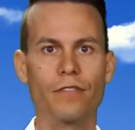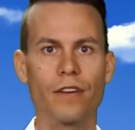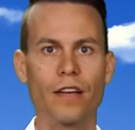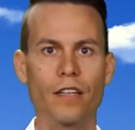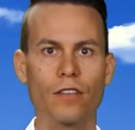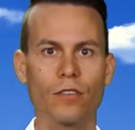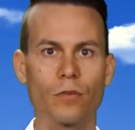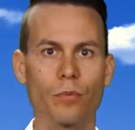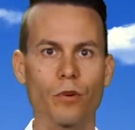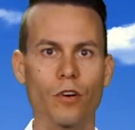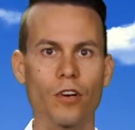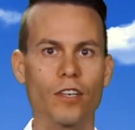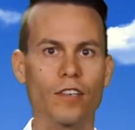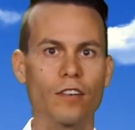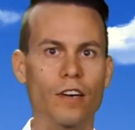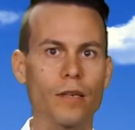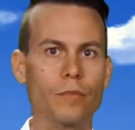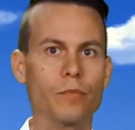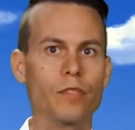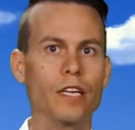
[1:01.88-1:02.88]
health
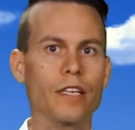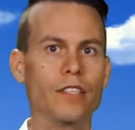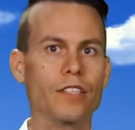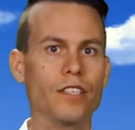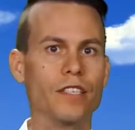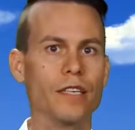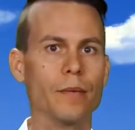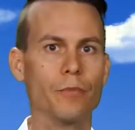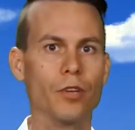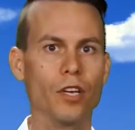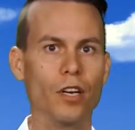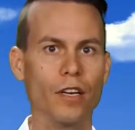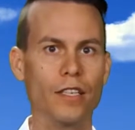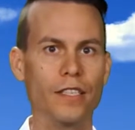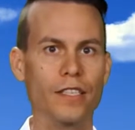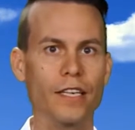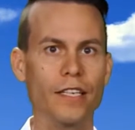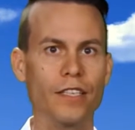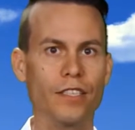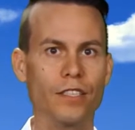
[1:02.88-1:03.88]
programs such as
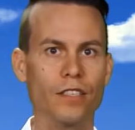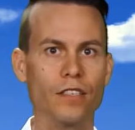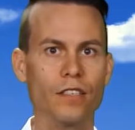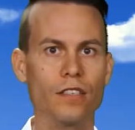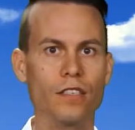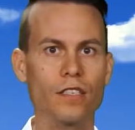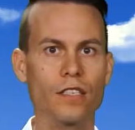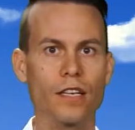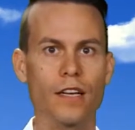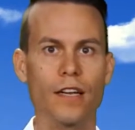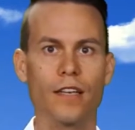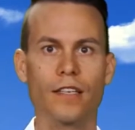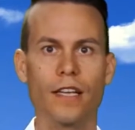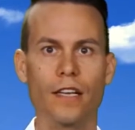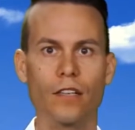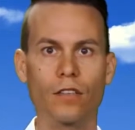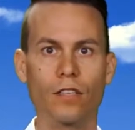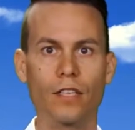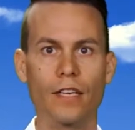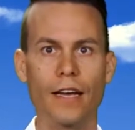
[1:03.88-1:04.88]
immunisations, and
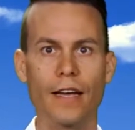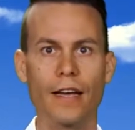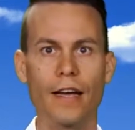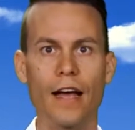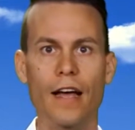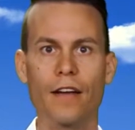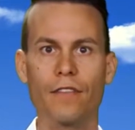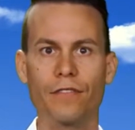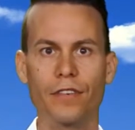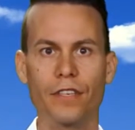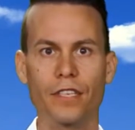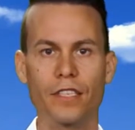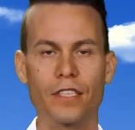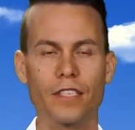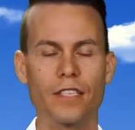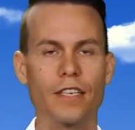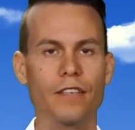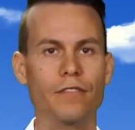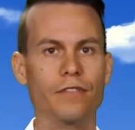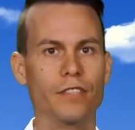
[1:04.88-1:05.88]
healthcare
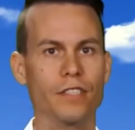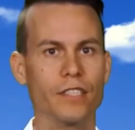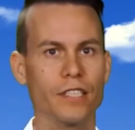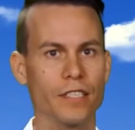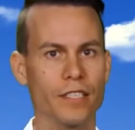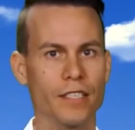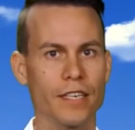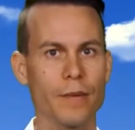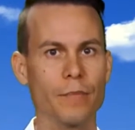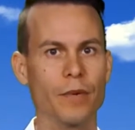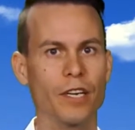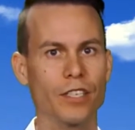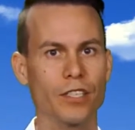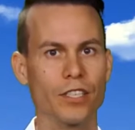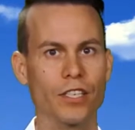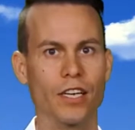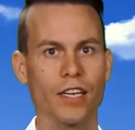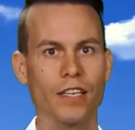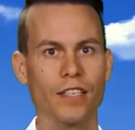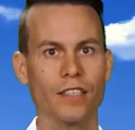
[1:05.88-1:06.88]
advocacy for systemic
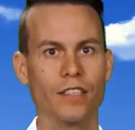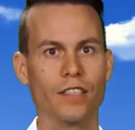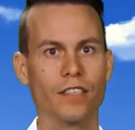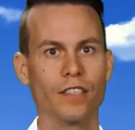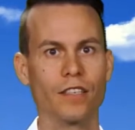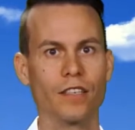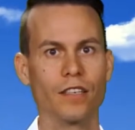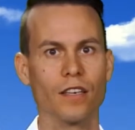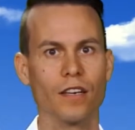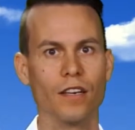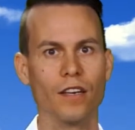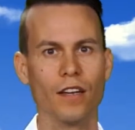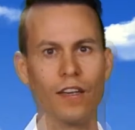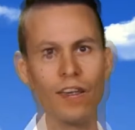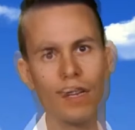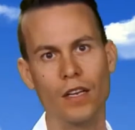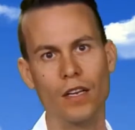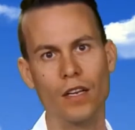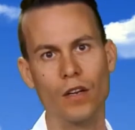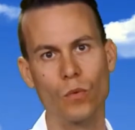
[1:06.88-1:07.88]
change.
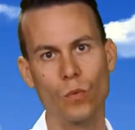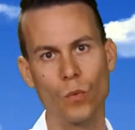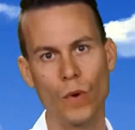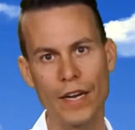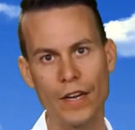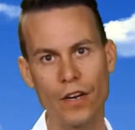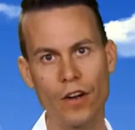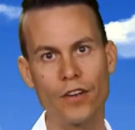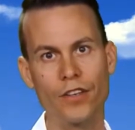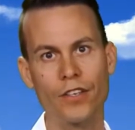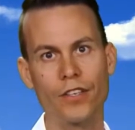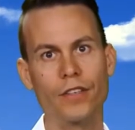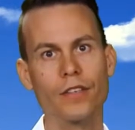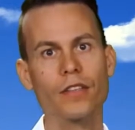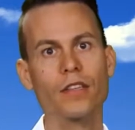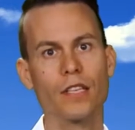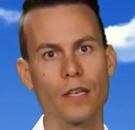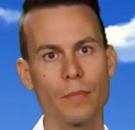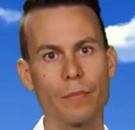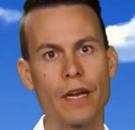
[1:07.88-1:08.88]
We know
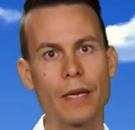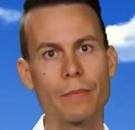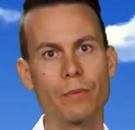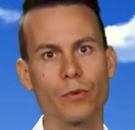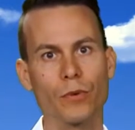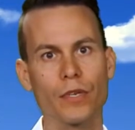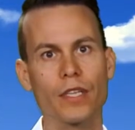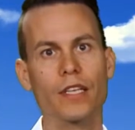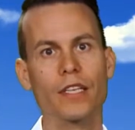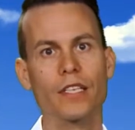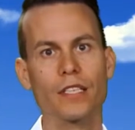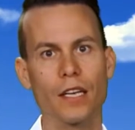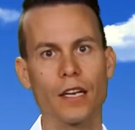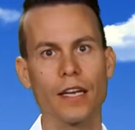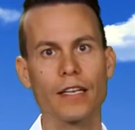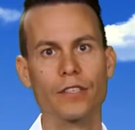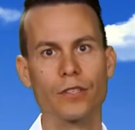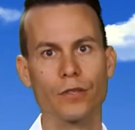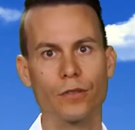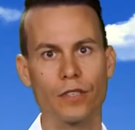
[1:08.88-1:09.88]
that people with
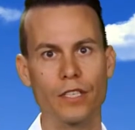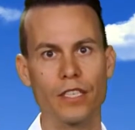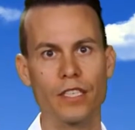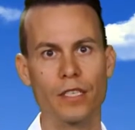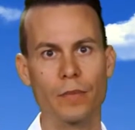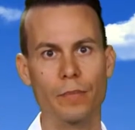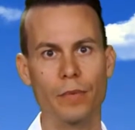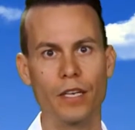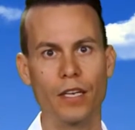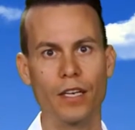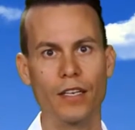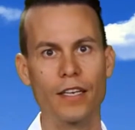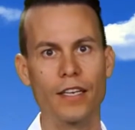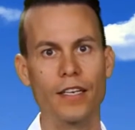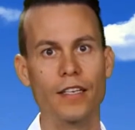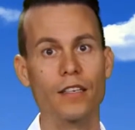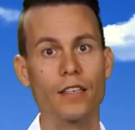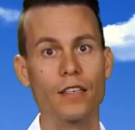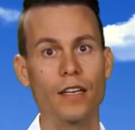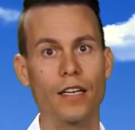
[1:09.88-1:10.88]
intellectual
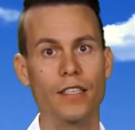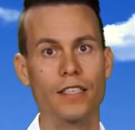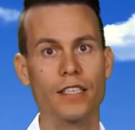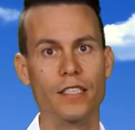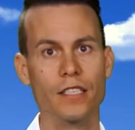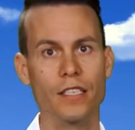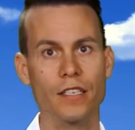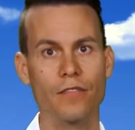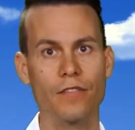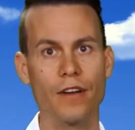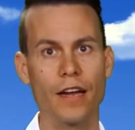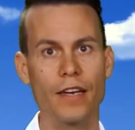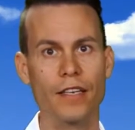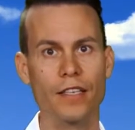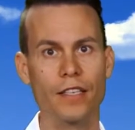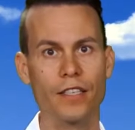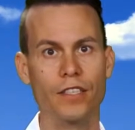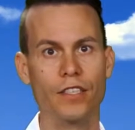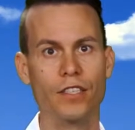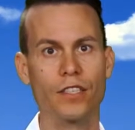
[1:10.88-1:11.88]
disability are
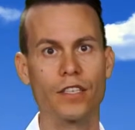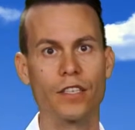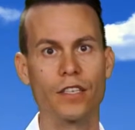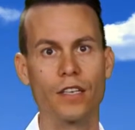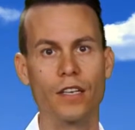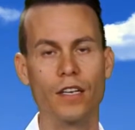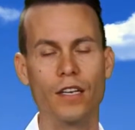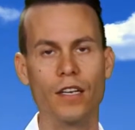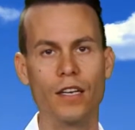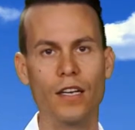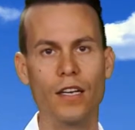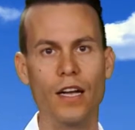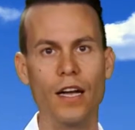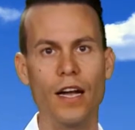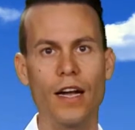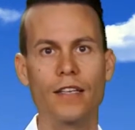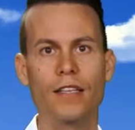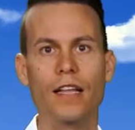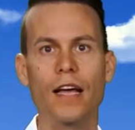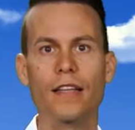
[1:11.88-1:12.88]
disadvantaged
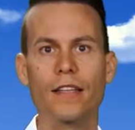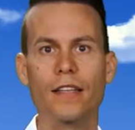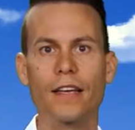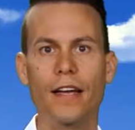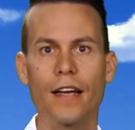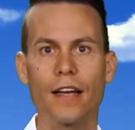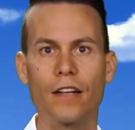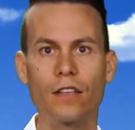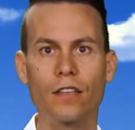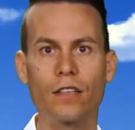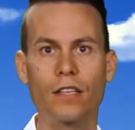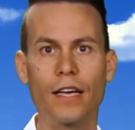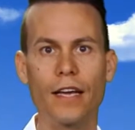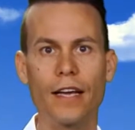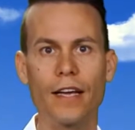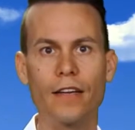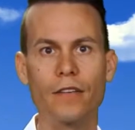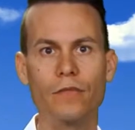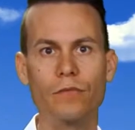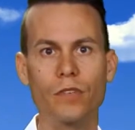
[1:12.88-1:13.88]
and that their
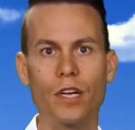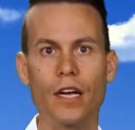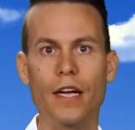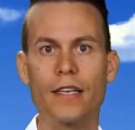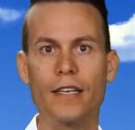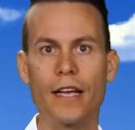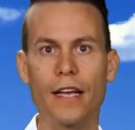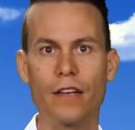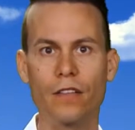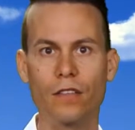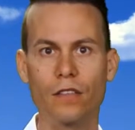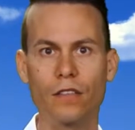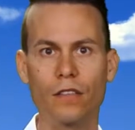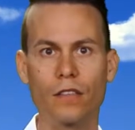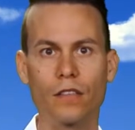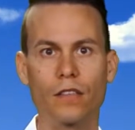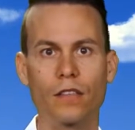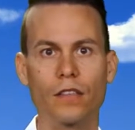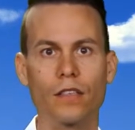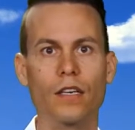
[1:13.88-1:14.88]
healthcare and
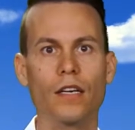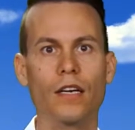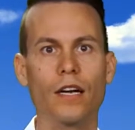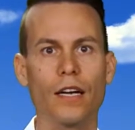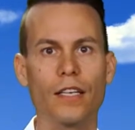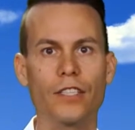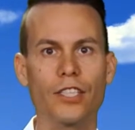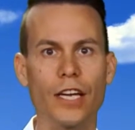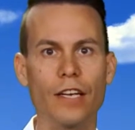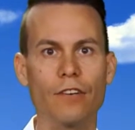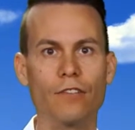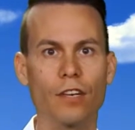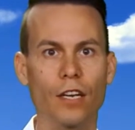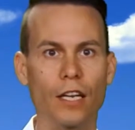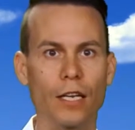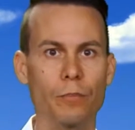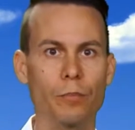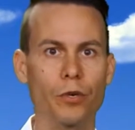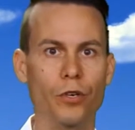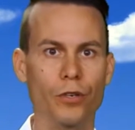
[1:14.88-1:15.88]
health are
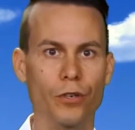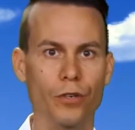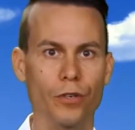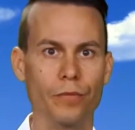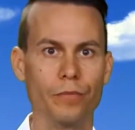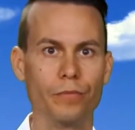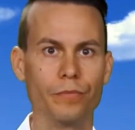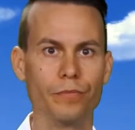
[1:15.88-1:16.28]
generally poor.